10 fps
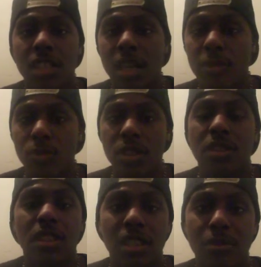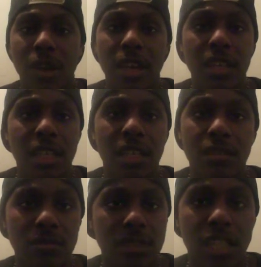I've been really thinking about it,
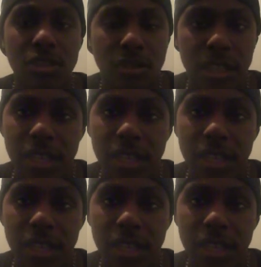and that's all I